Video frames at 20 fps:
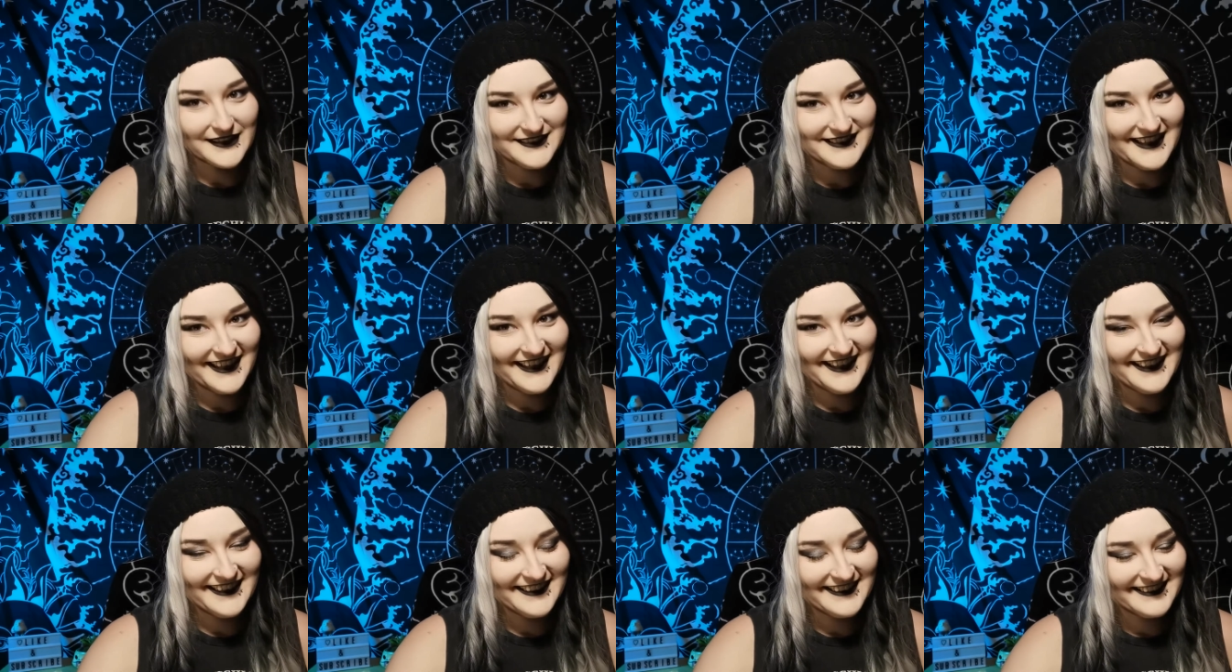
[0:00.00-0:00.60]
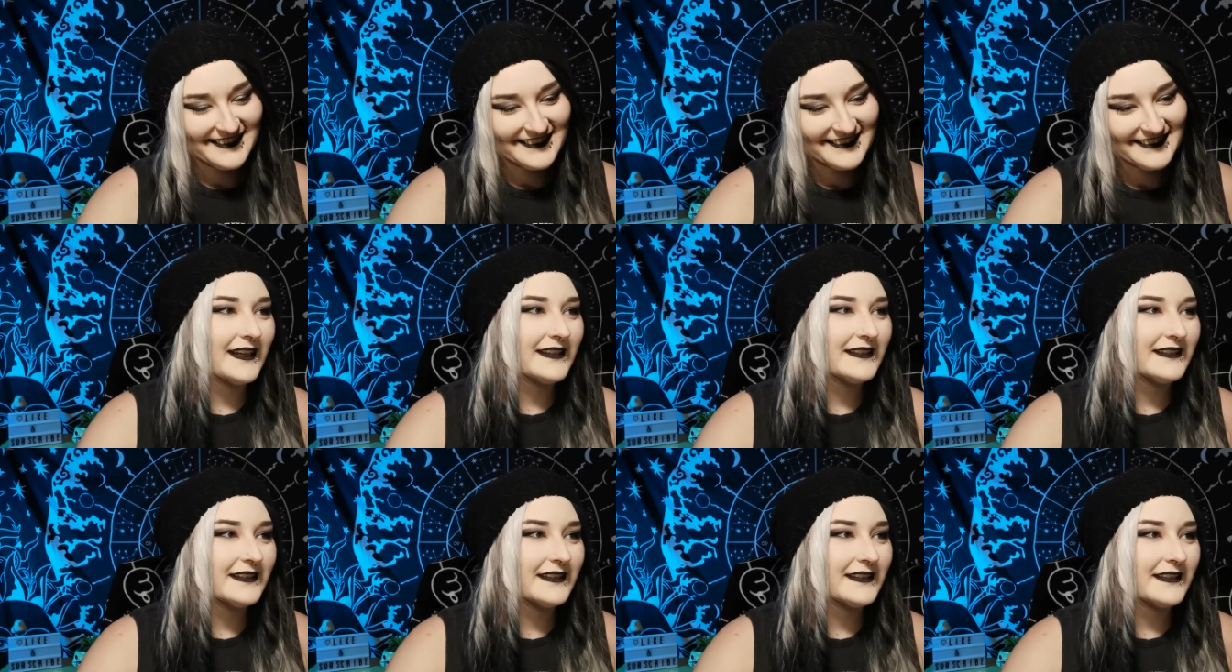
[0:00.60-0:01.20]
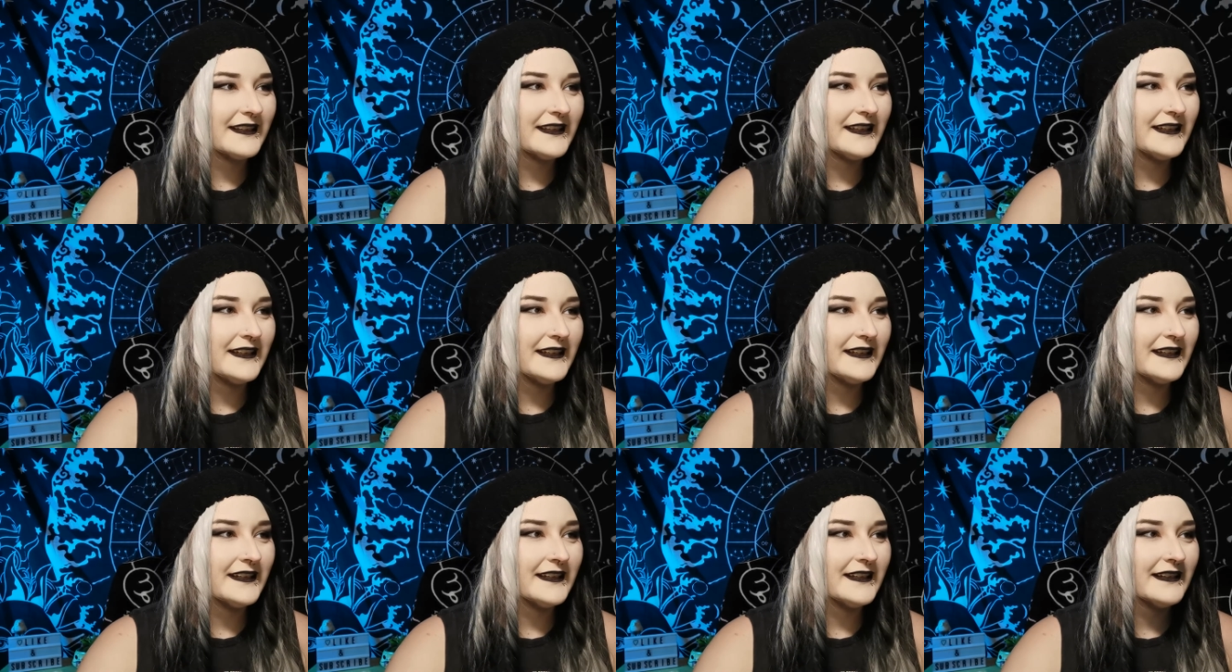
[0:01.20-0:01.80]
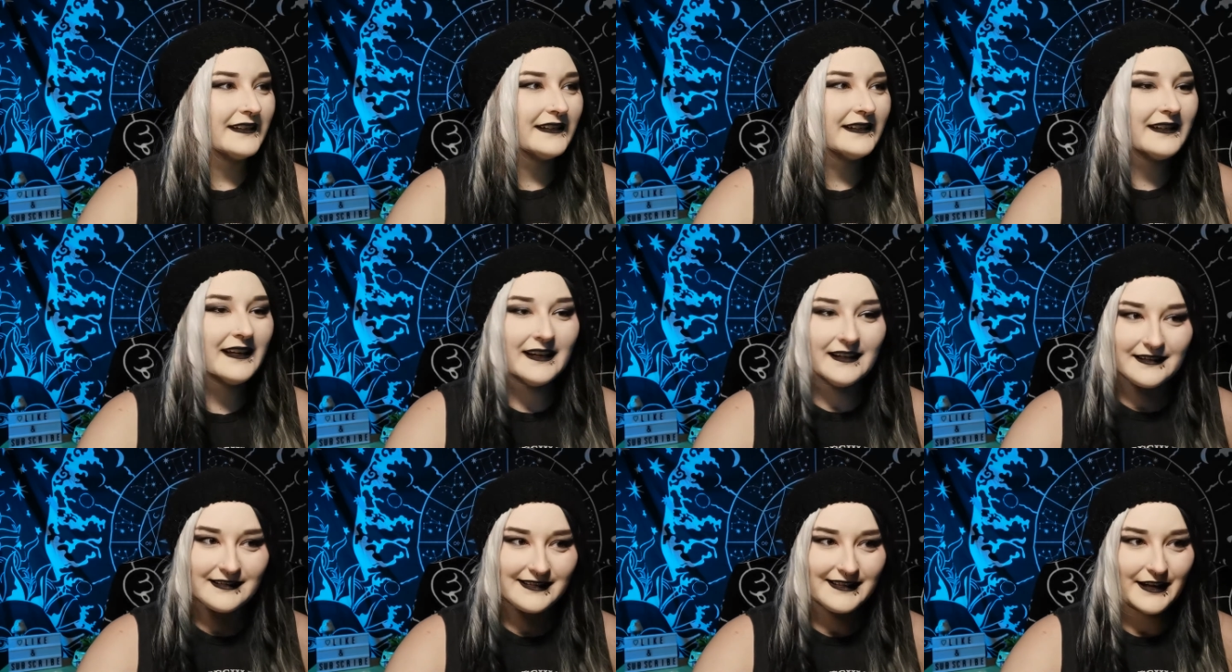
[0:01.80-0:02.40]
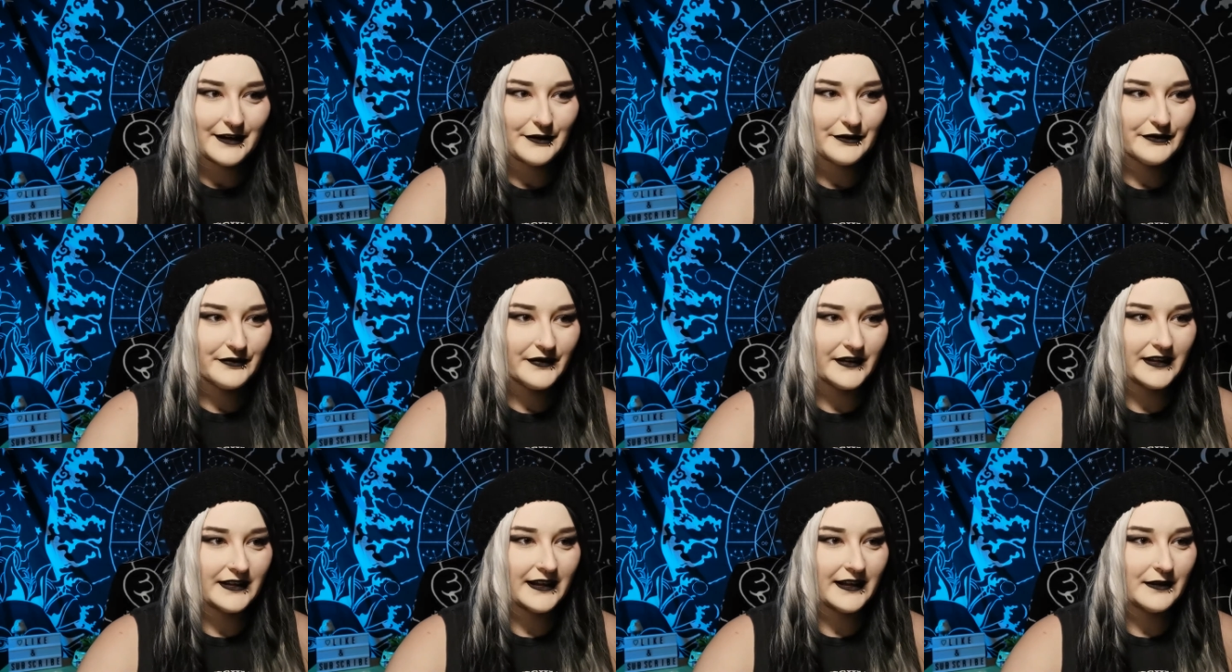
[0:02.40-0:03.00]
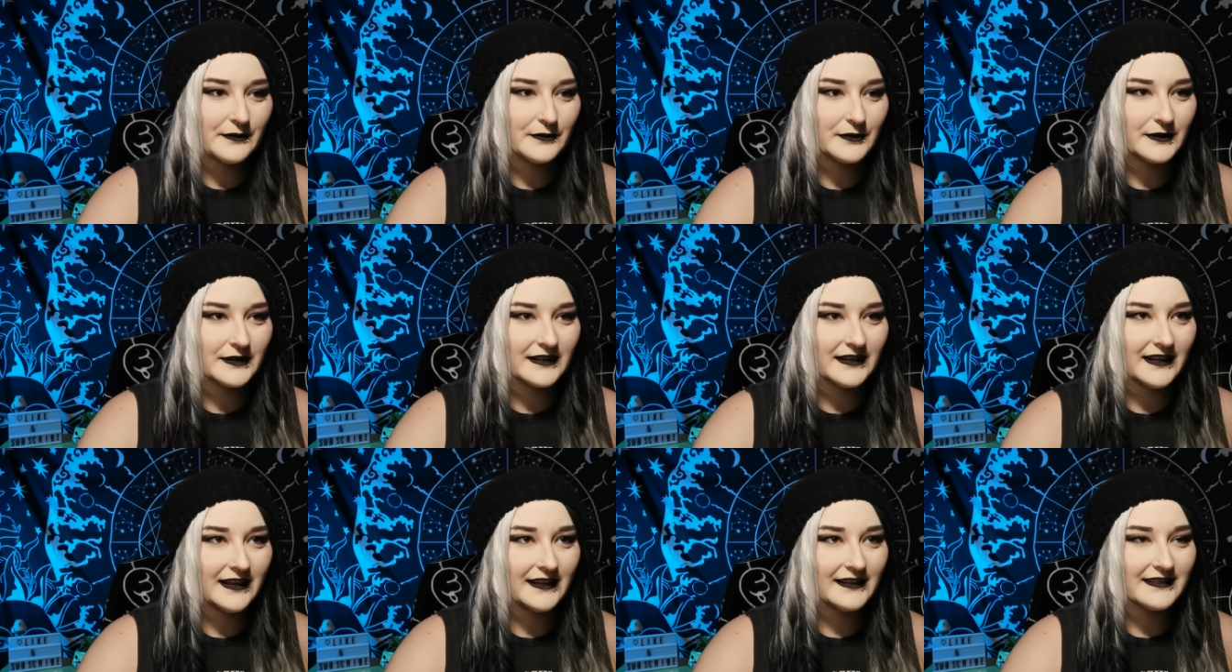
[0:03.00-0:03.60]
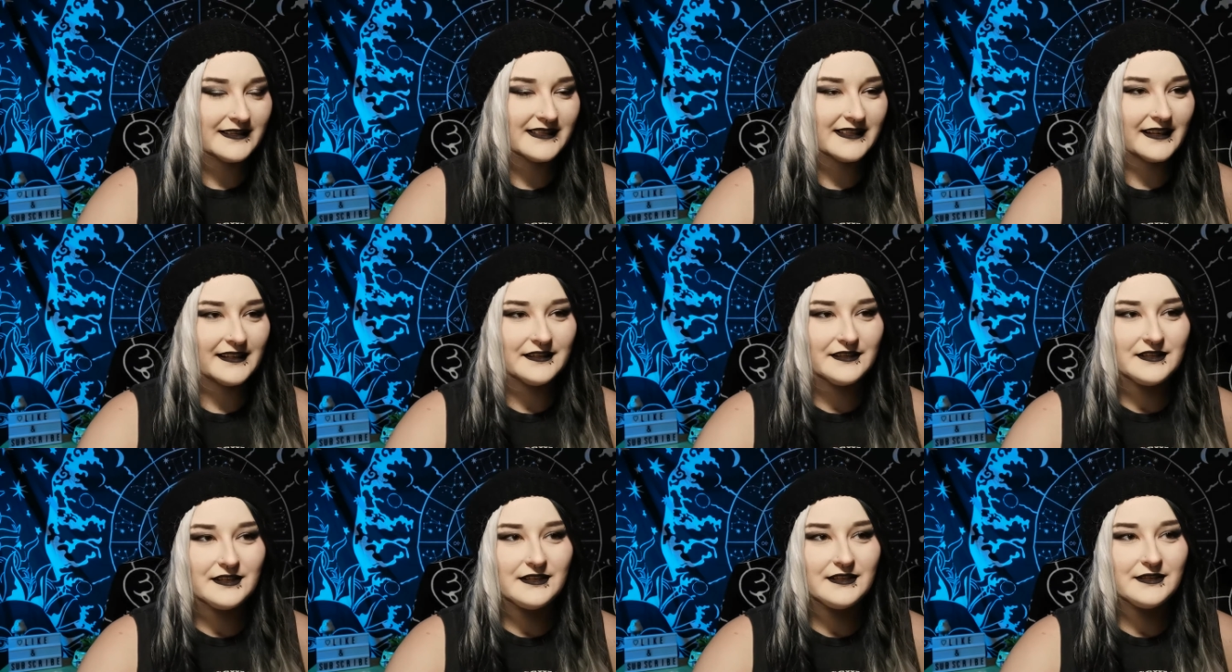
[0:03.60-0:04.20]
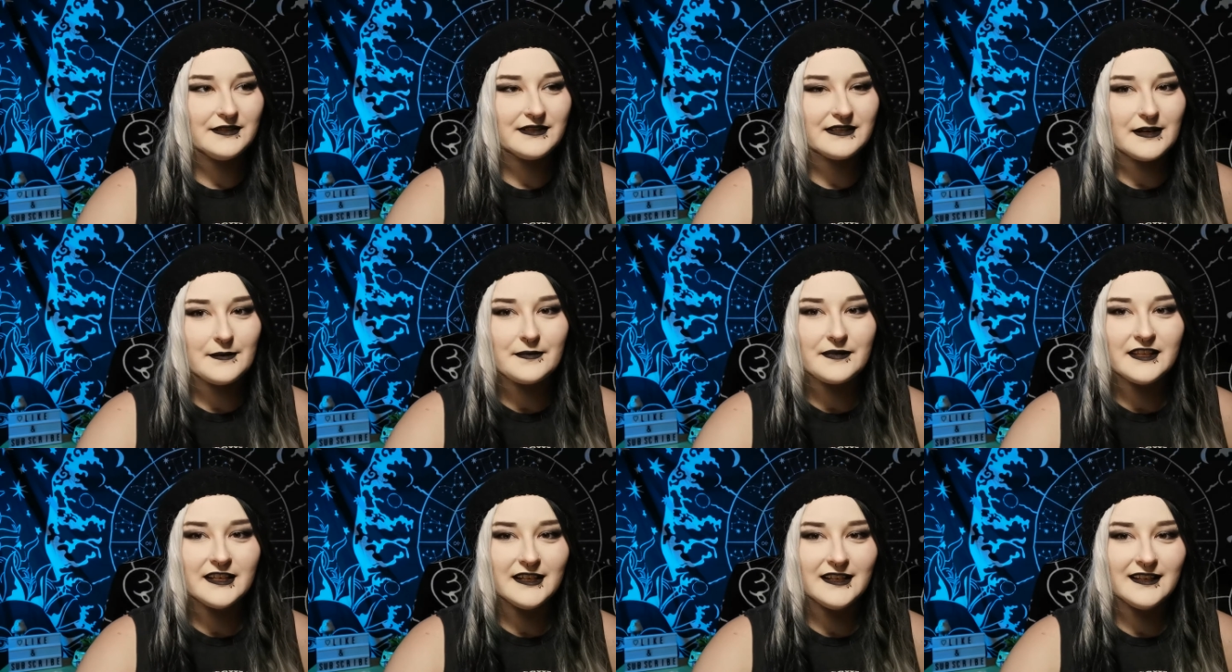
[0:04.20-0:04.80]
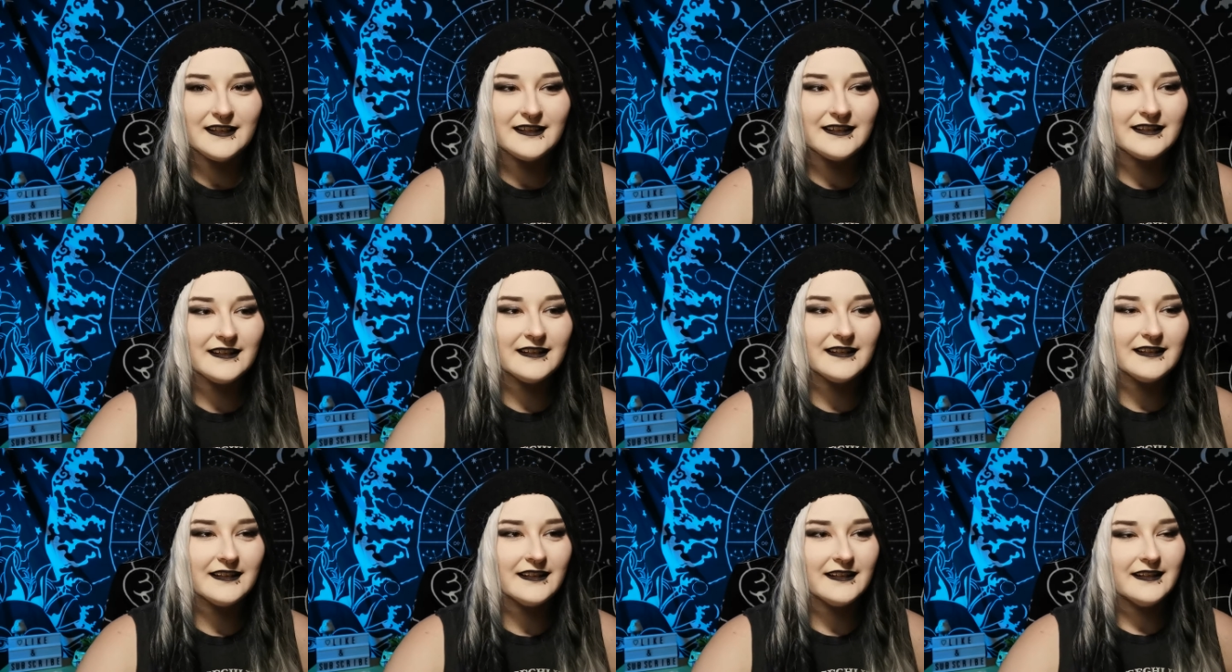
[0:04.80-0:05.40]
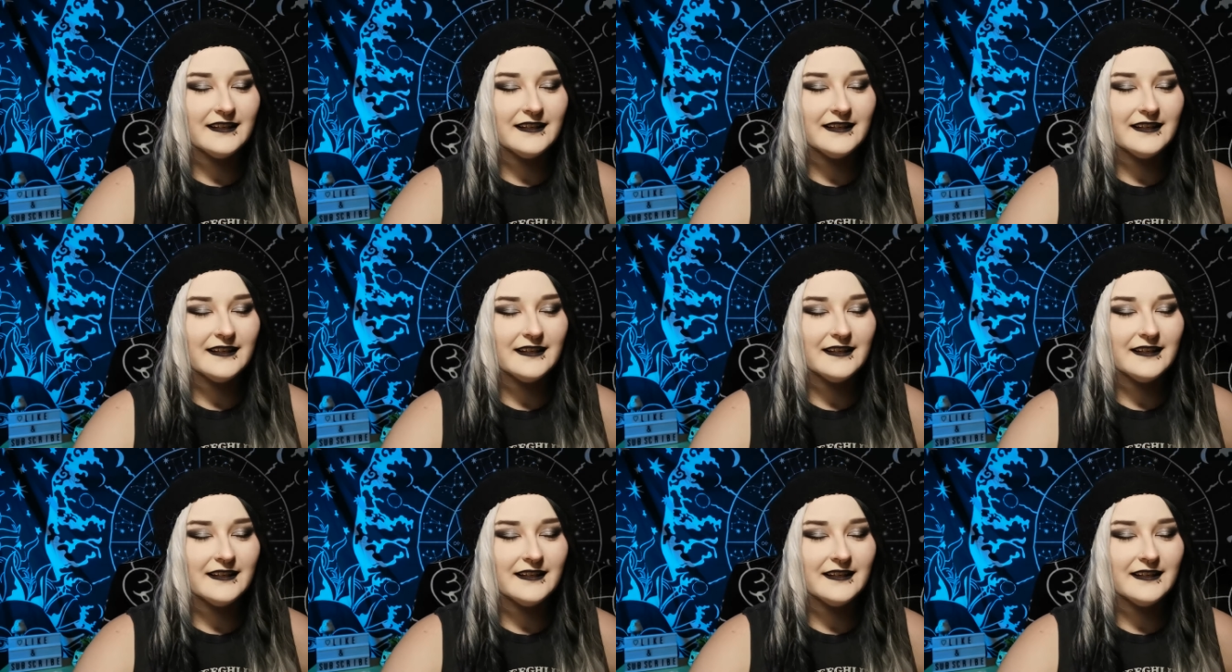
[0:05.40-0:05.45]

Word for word: Monday. And the next outfit I wore, I decided to do something